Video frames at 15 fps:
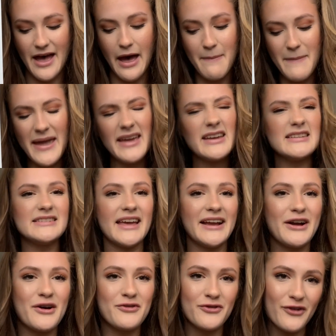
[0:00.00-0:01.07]
A mate is like
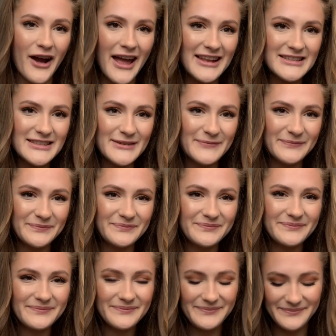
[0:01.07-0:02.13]
a friend.
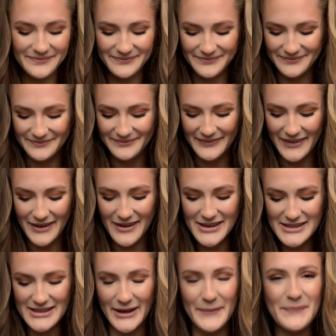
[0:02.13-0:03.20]

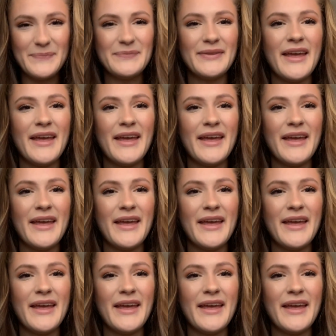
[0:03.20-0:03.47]
Awesome.